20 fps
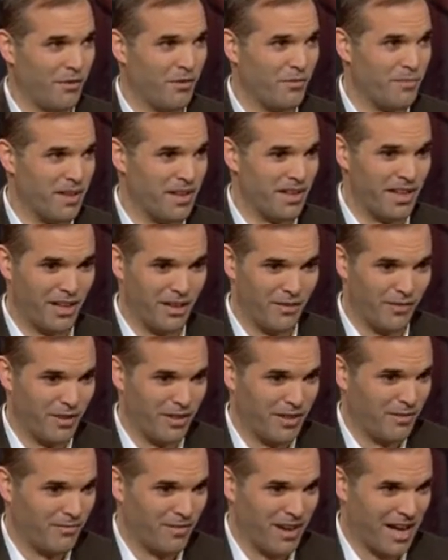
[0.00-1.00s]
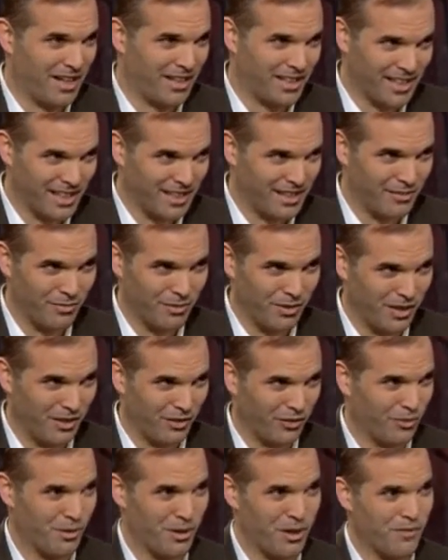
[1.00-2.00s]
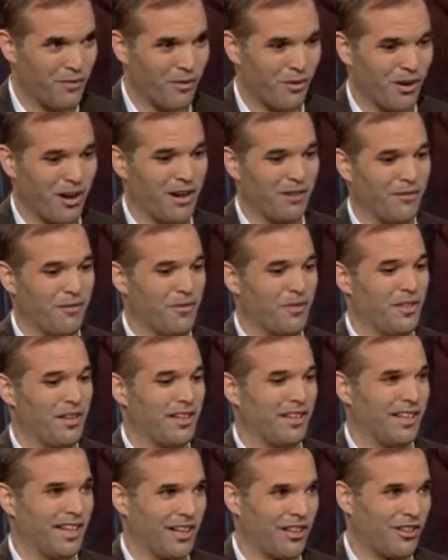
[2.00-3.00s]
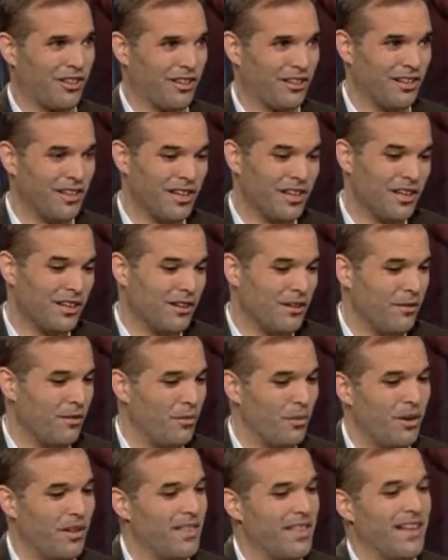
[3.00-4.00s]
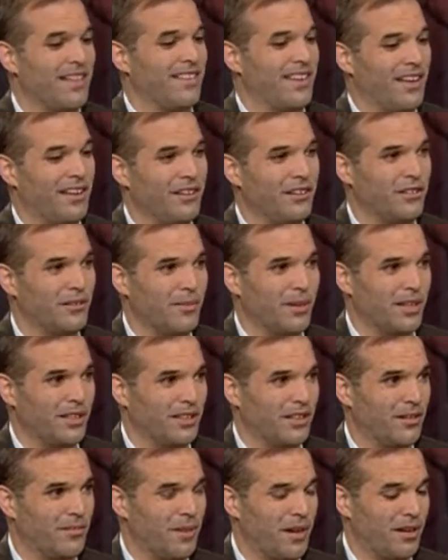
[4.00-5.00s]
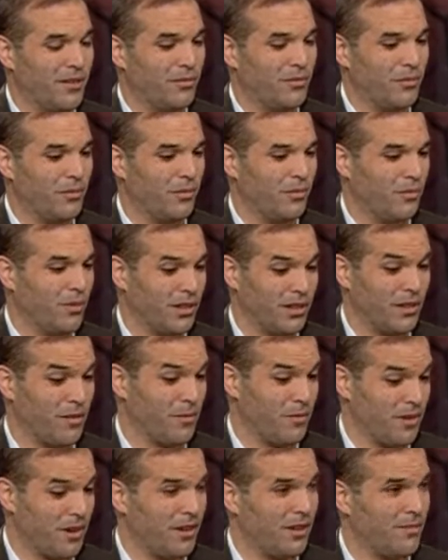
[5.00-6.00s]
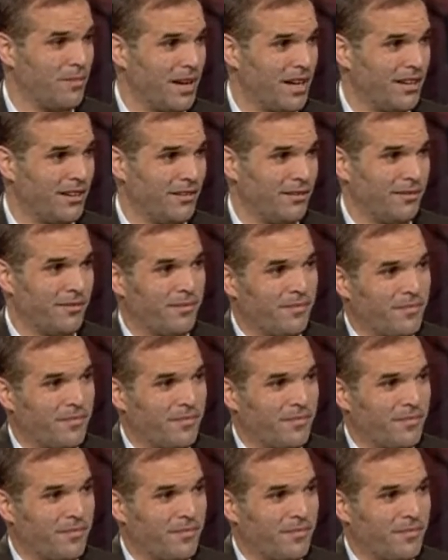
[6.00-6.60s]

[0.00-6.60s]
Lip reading: movement, and if it's invalidated within 24 hours of the election, I mean, what does that tell you about what this was all about?